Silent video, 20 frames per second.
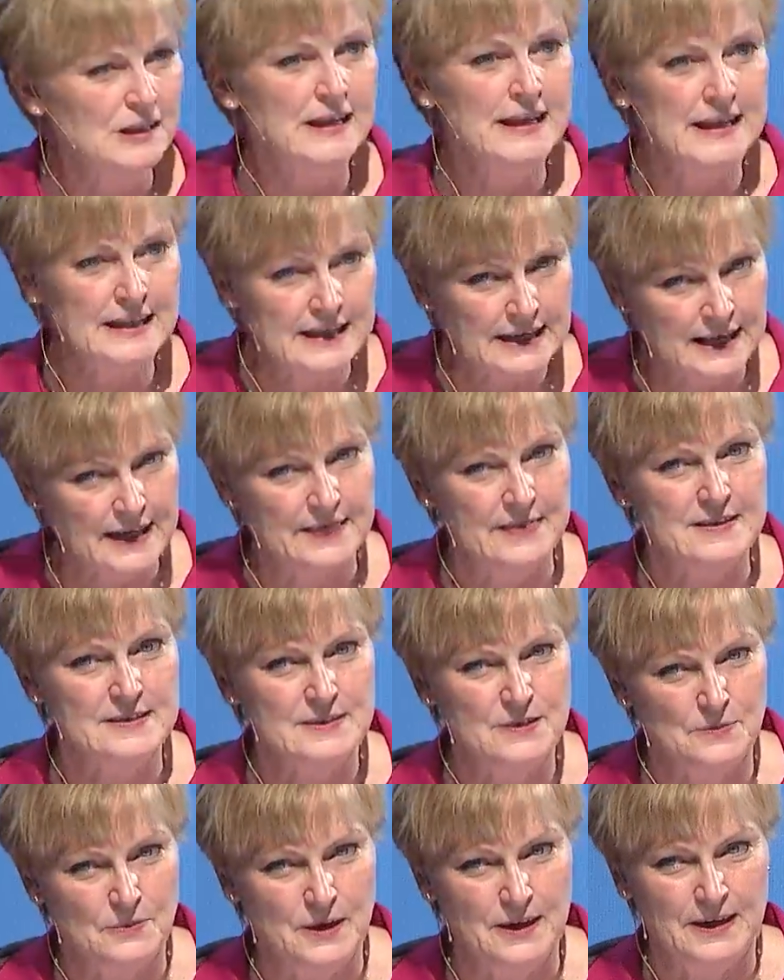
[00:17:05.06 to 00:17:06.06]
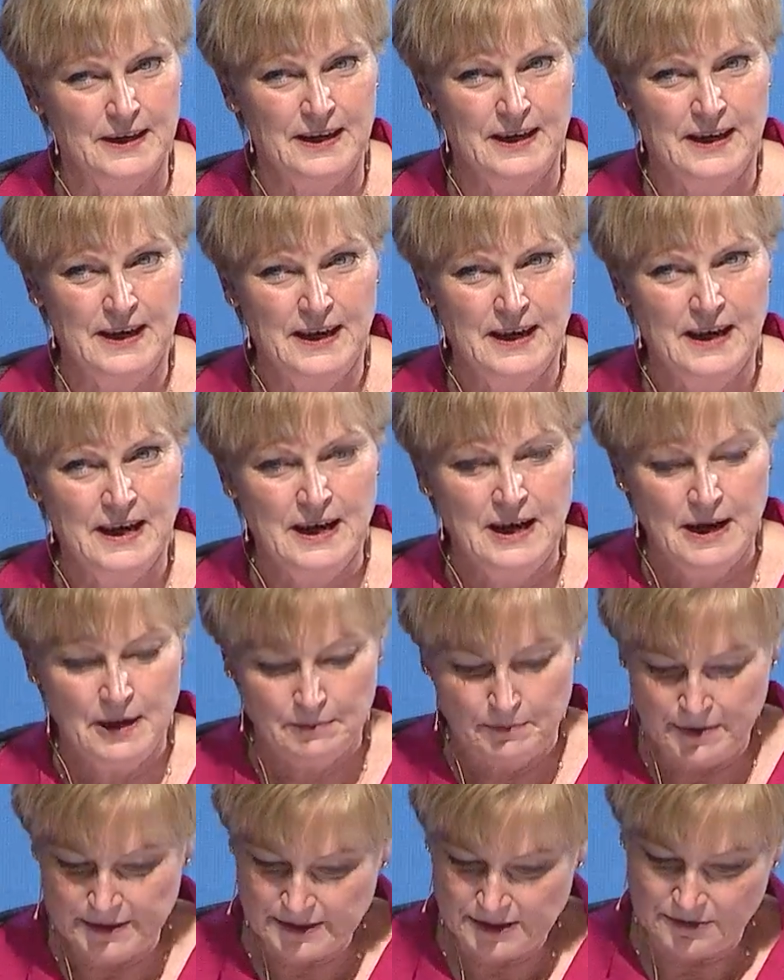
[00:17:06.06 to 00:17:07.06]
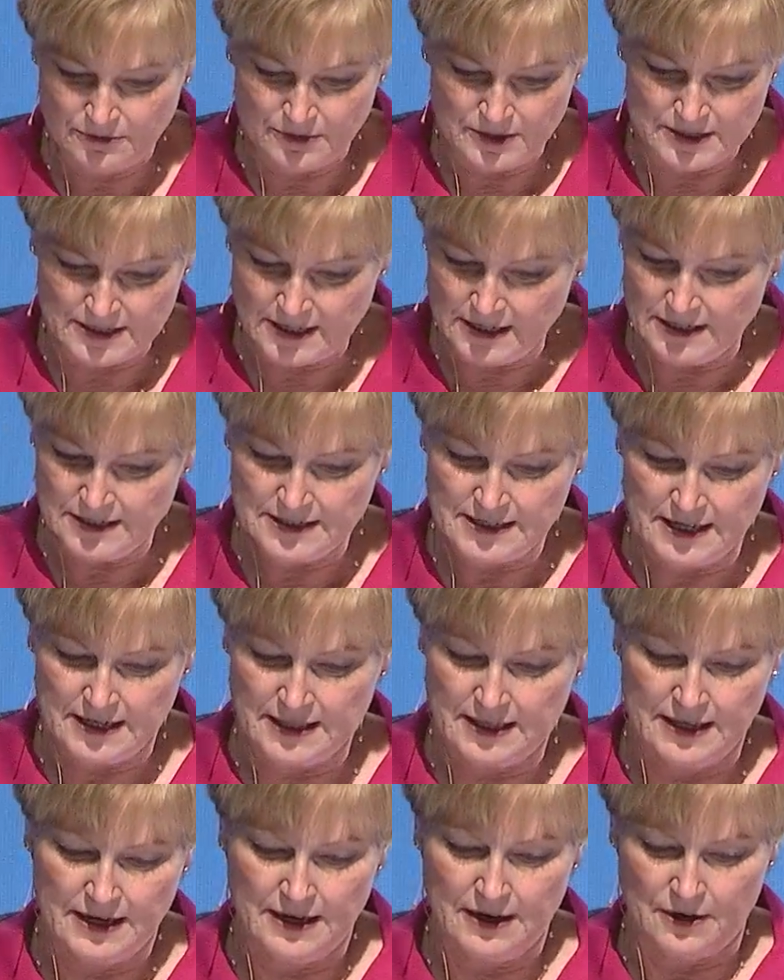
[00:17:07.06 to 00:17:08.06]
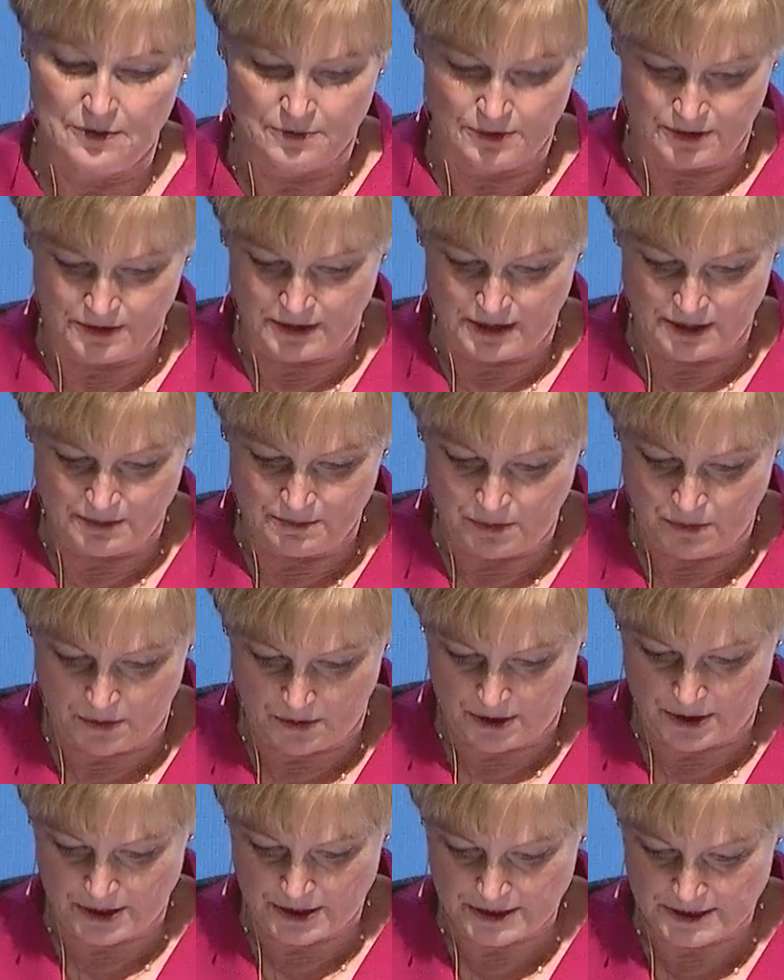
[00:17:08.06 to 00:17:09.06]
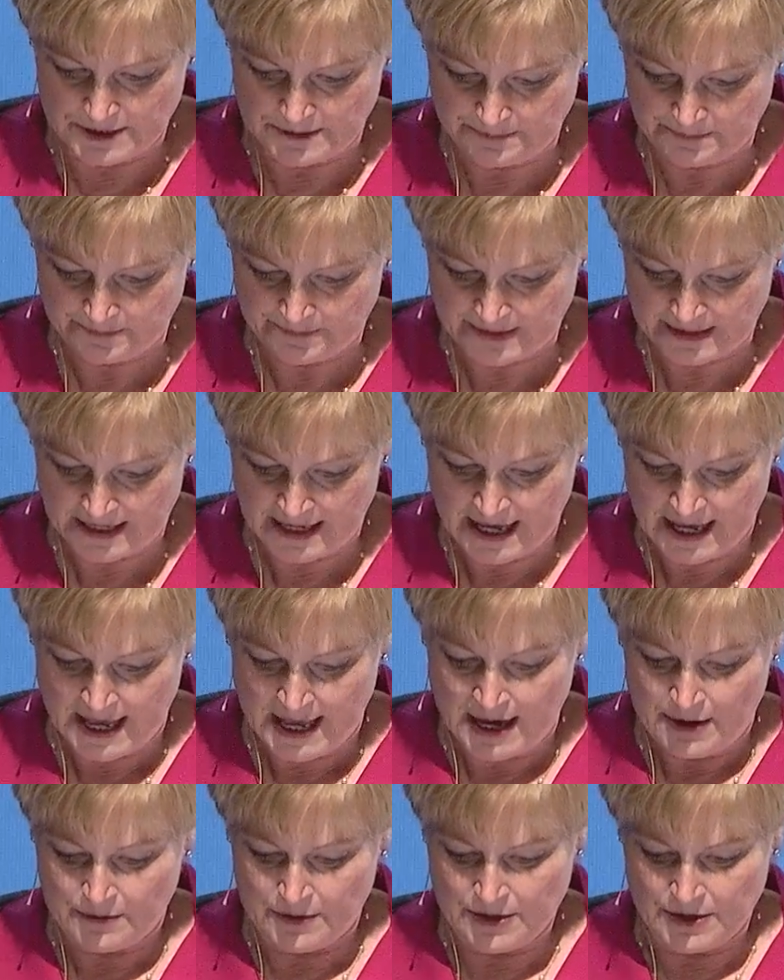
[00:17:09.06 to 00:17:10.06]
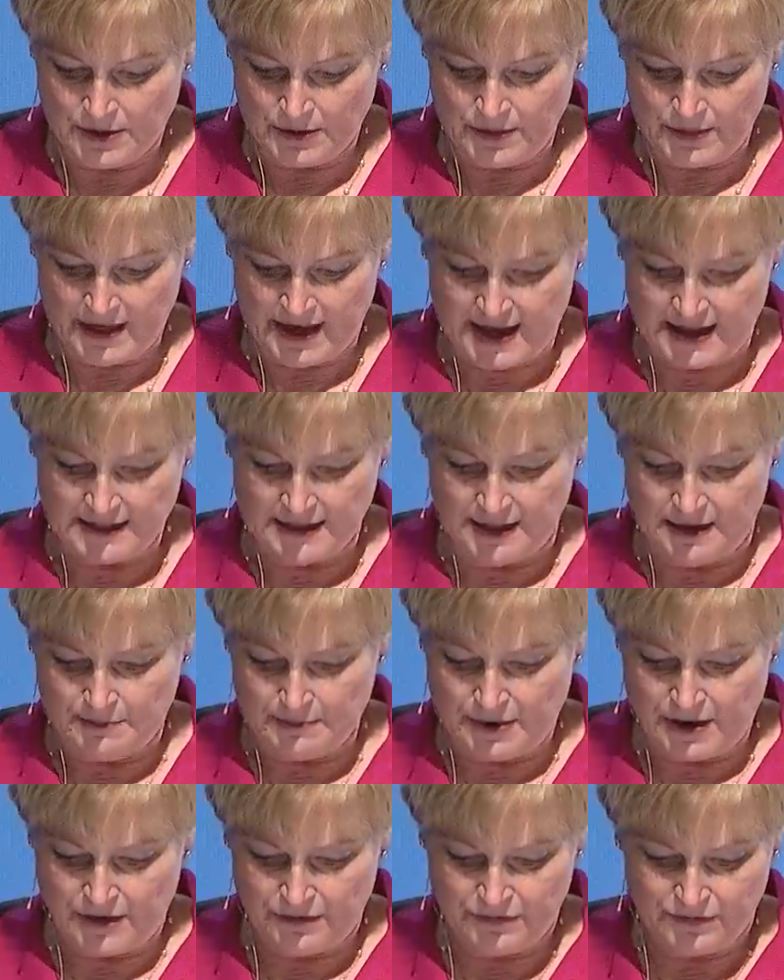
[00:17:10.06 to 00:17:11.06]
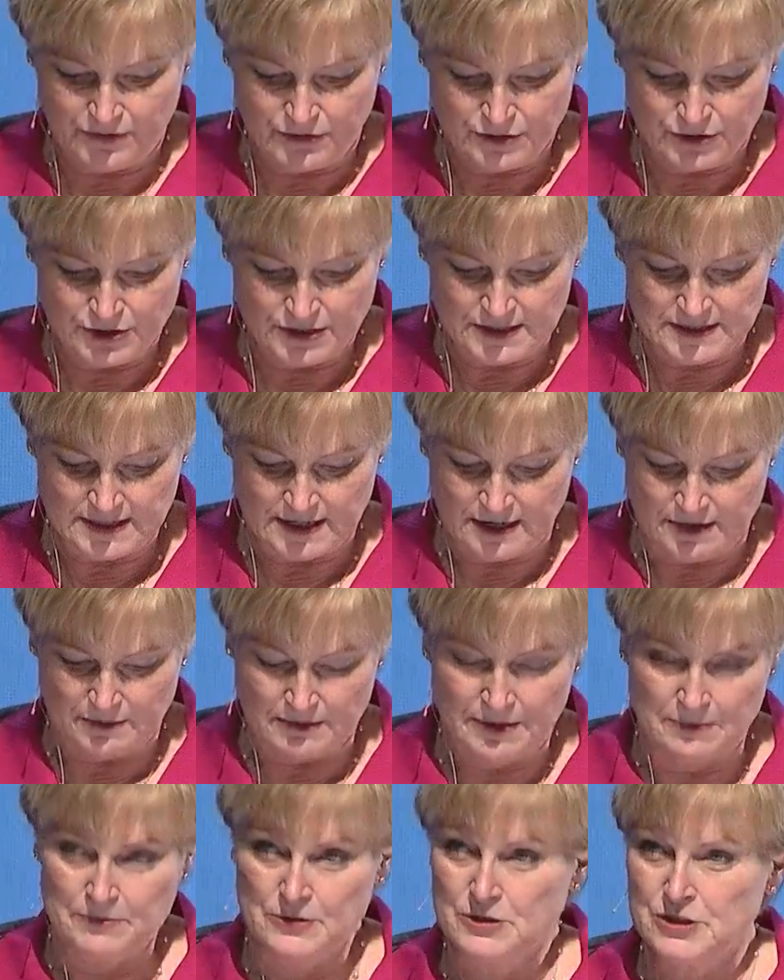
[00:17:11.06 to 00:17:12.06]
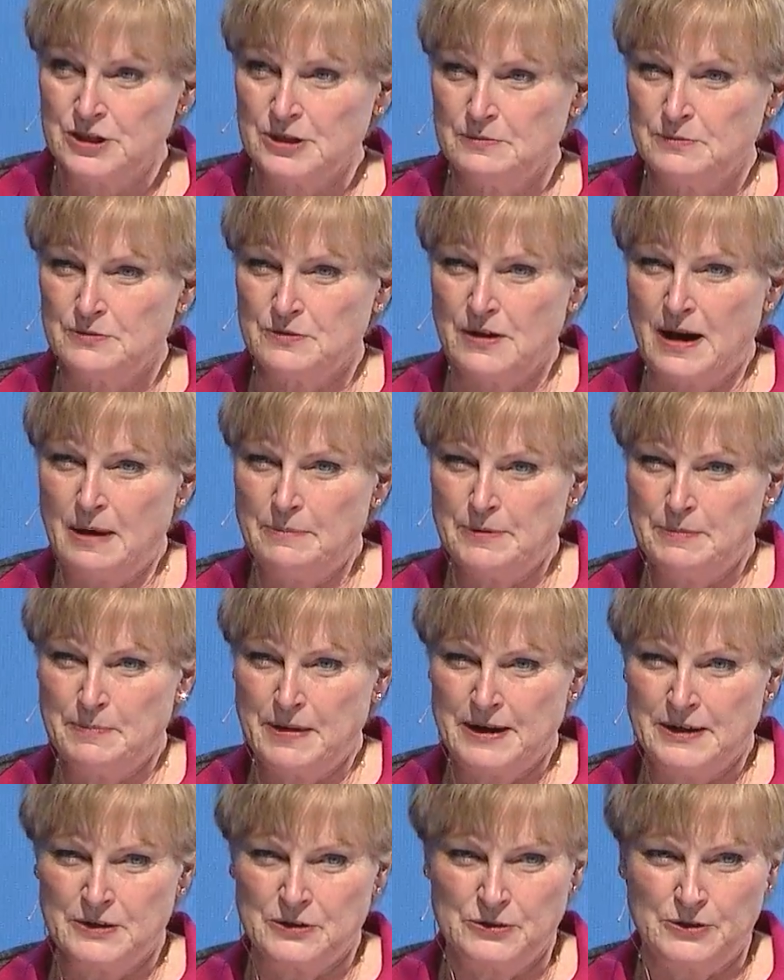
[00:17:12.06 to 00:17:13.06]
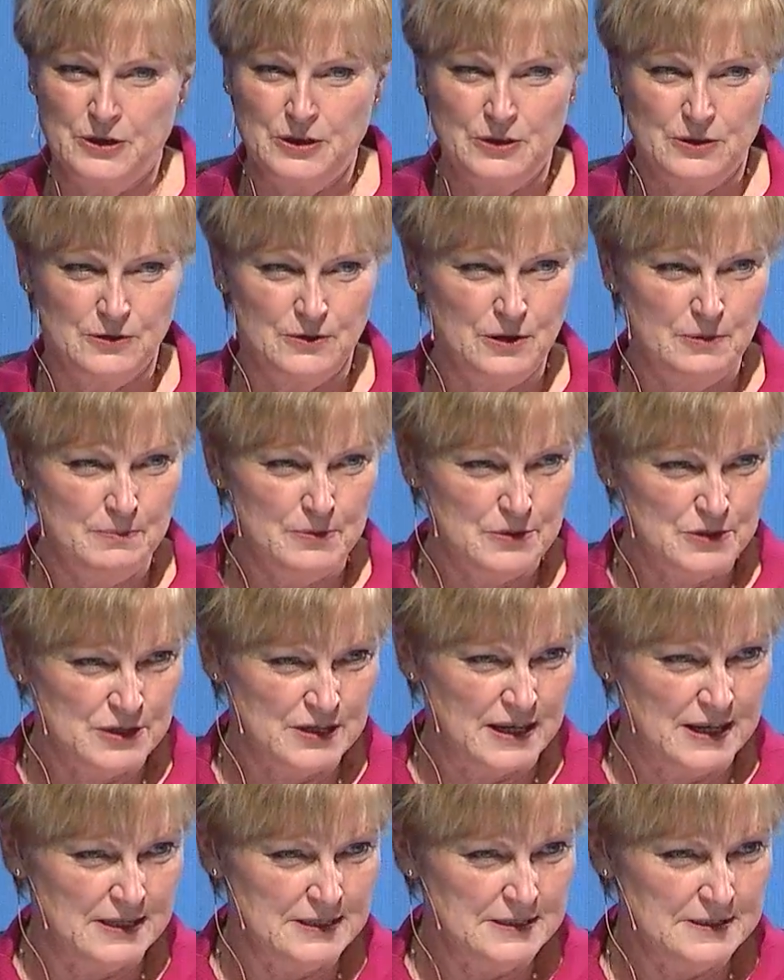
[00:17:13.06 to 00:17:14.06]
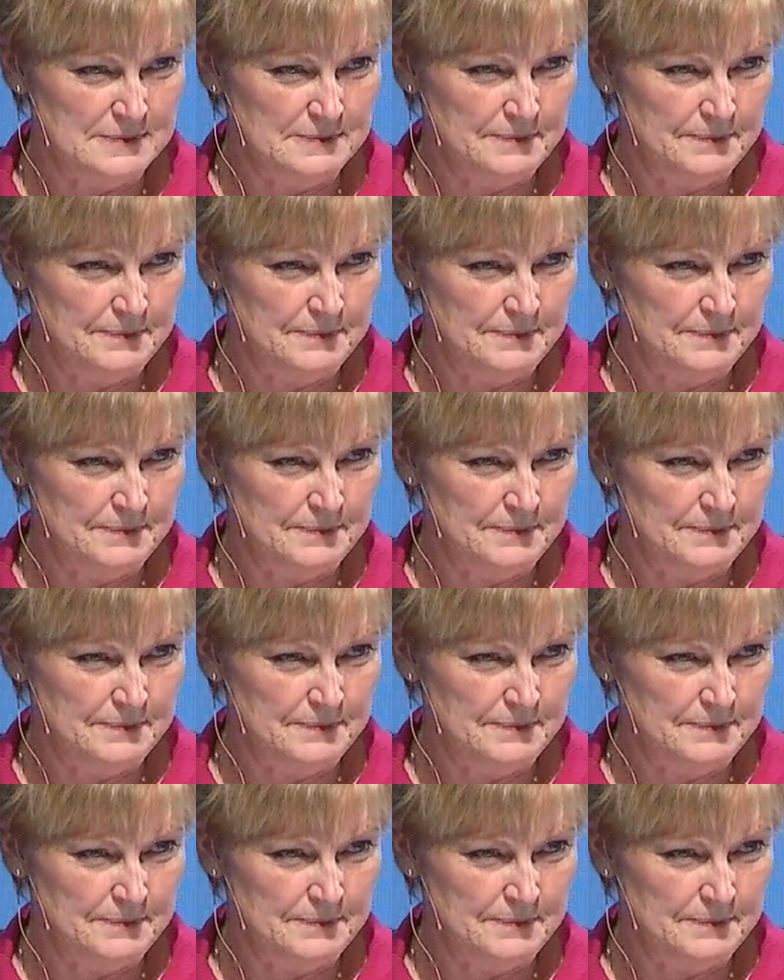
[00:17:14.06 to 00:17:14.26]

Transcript: heat on this one, but the results, I think, are really important. We know that lumbar fusions in our membership dropped by nearly 30%.